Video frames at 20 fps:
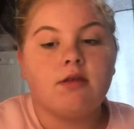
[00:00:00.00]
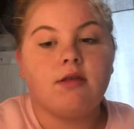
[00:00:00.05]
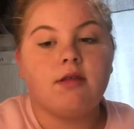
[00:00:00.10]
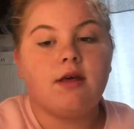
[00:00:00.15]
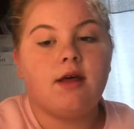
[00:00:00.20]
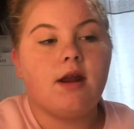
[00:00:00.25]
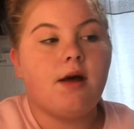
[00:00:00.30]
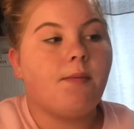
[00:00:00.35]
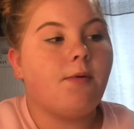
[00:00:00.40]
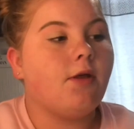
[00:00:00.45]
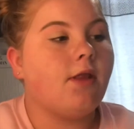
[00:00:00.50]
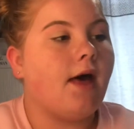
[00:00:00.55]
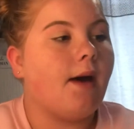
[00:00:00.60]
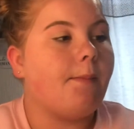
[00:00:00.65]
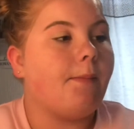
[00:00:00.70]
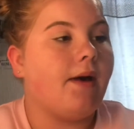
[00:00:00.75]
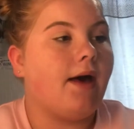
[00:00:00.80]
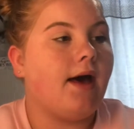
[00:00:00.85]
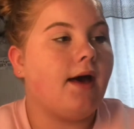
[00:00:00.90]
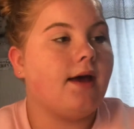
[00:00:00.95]
So then I'll put that
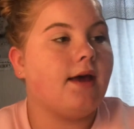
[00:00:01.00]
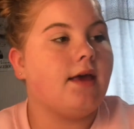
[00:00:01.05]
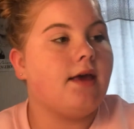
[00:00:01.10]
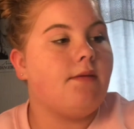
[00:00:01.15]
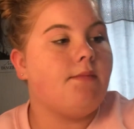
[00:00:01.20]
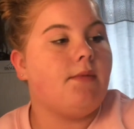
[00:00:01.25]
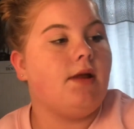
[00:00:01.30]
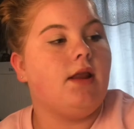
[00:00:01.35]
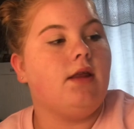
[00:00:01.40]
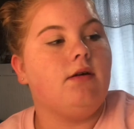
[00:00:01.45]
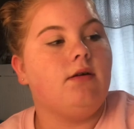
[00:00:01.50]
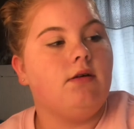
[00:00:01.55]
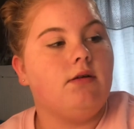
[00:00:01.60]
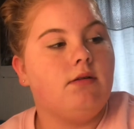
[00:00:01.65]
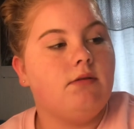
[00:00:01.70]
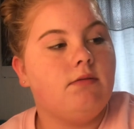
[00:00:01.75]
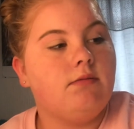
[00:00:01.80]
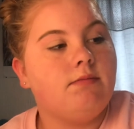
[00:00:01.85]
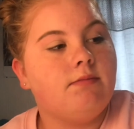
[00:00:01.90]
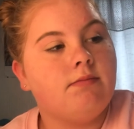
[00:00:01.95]
back in my little
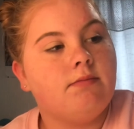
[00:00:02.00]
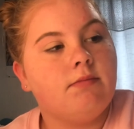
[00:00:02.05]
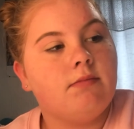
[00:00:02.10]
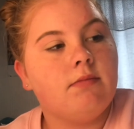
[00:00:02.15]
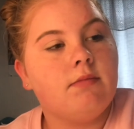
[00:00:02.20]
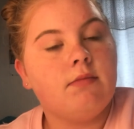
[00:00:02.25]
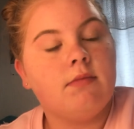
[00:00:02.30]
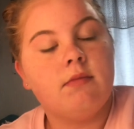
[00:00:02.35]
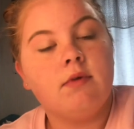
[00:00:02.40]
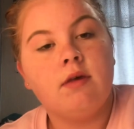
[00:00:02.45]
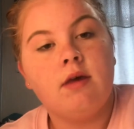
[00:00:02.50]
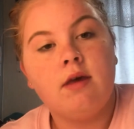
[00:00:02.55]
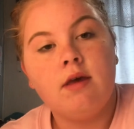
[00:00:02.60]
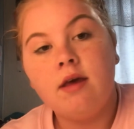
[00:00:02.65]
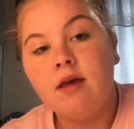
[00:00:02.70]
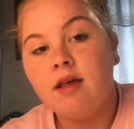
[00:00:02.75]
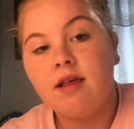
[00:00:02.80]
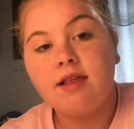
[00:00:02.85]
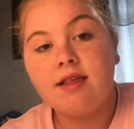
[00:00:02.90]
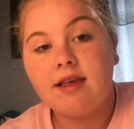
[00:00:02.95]

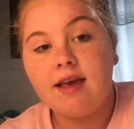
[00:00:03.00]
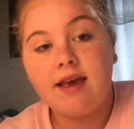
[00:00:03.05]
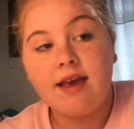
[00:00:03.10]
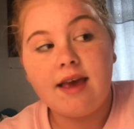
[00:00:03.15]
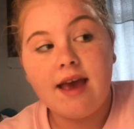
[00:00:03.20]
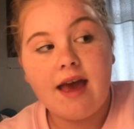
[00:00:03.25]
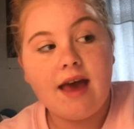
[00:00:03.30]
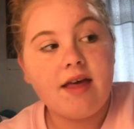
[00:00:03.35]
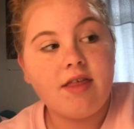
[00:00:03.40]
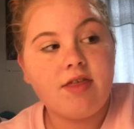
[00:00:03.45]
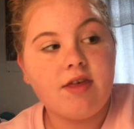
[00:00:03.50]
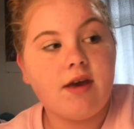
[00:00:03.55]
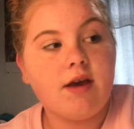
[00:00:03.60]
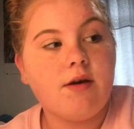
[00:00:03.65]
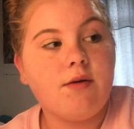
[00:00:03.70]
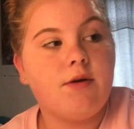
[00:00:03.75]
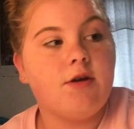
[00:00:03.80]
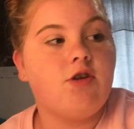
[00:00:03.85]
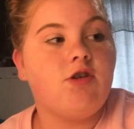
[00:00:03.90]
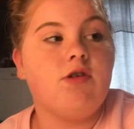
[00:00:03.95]
skincare
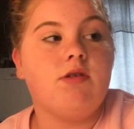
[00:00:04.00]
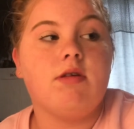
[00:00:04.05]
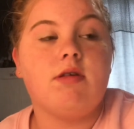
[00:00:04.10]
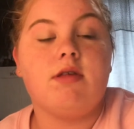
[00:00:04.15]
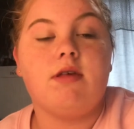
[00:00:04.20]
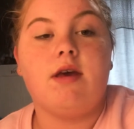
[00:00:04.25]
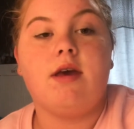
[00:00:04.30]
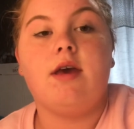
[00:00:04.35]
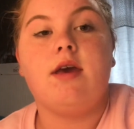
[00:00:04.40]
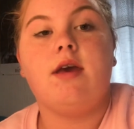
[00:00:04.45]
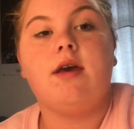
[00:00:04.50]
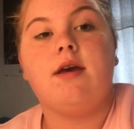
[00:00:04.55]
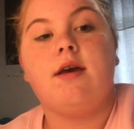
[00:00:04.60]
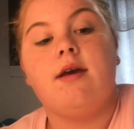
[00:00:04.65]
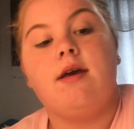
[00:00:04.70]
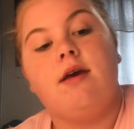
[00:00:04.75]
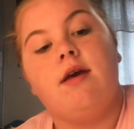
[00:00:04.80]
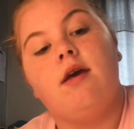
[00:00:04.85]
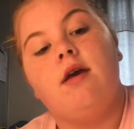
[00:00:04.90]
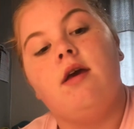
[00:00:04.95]
thing, which you'll see
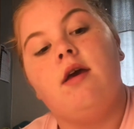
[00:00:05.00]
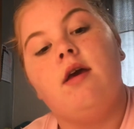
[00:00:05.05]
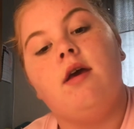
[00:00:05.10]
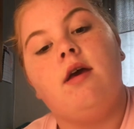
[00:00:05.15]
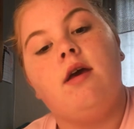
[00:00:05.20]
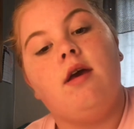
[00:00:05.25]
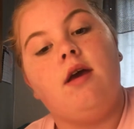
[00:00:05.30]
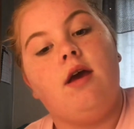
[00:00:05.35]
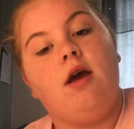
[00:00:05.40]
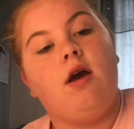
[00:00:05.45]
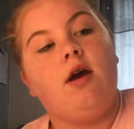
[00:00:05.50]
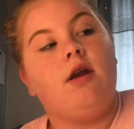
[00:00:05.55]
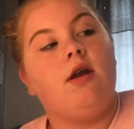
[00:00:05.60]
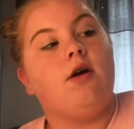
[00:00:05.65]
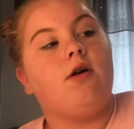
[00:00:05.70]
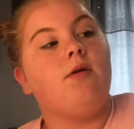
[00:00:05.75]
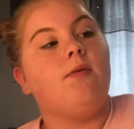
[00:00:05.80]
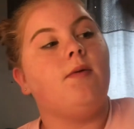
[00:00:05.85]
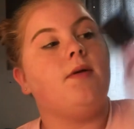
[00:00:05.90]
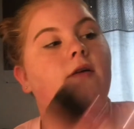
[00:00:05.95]
in a
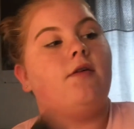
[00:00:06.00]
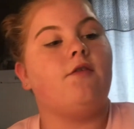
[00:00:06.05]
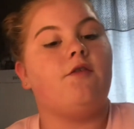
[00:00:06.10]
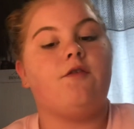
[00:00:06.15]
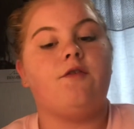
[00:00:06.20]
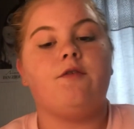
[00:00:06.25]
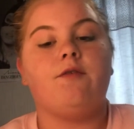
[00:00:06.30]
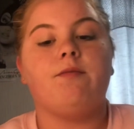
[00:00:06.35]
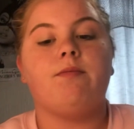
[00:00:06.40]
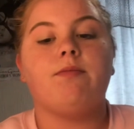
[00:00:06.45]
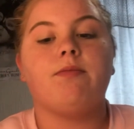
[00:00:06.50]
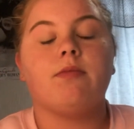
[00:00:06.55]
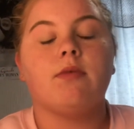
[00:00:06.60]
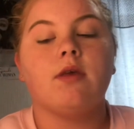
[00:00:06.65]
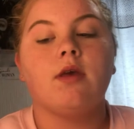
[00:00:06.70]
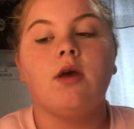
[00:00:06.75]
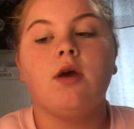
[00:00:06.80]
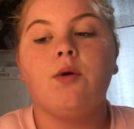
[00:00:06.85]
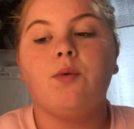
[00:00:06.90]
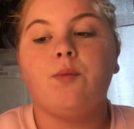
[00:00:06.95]
couple of
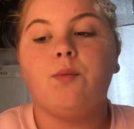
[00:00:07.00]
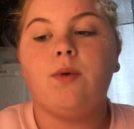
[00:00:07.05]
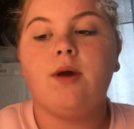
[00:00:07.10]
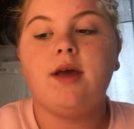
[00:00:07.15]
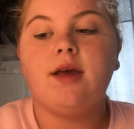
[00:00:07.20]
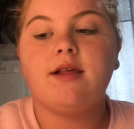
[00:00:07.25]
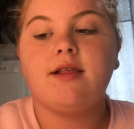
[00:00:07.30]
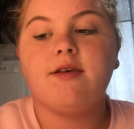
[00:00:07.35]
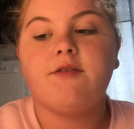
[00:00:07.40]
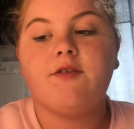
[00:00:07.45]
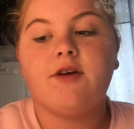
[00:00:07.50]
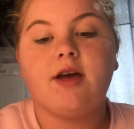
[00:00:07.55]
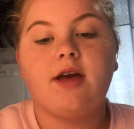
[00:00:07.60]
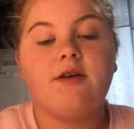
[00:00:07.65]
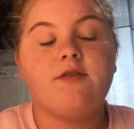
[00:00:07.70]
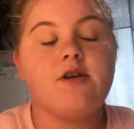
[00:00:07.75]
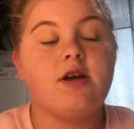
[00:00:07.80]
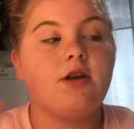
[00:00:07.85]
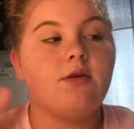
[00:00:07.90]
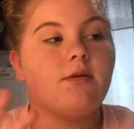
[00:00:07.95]
weeks. If
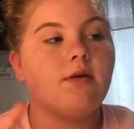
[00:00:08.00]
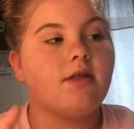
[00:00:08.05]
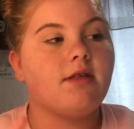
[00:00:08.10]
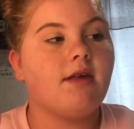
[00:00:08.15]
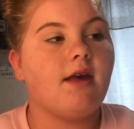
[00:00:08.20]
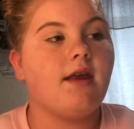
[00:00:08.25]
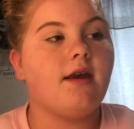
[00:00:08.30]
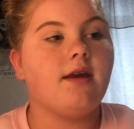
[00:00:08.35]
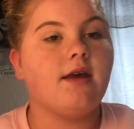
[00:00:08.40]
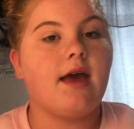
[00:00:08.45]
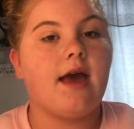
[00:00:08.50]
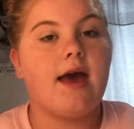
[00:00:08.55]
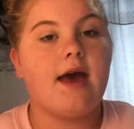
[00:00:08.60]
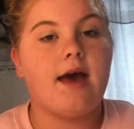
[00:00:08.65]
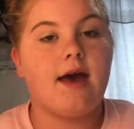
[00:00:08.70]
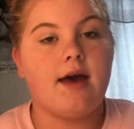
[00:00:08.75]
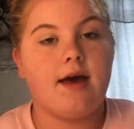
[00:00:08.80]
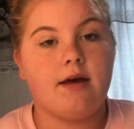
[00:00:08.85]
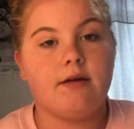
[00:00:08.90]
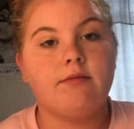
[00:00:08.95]
I do a
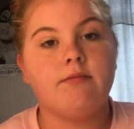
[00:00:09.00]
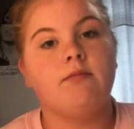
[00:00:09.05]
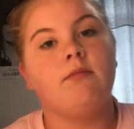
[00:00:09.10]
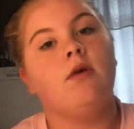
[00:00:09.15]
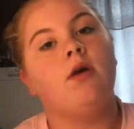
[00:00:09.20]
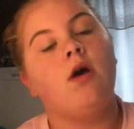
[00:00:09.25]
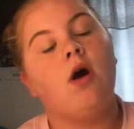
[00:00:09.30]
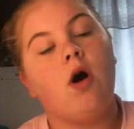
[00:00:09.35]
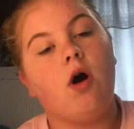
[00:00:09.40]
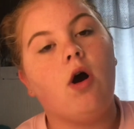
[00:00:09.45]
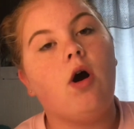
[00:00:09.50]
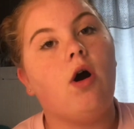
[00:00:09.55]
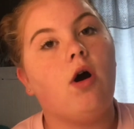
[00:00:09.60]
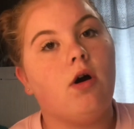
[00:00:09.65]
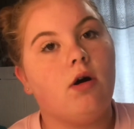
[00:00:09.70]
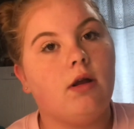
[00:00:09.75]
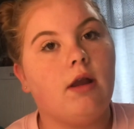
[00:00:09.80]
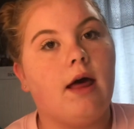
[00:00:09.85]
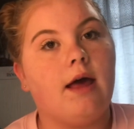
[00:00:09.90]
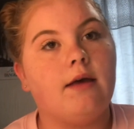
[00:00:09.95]
skincare
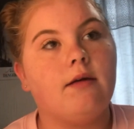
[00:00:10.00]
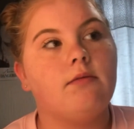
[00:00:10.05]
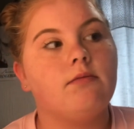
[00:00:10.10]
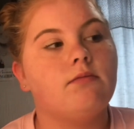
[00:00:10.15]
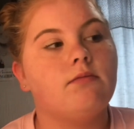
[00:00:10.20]
hot like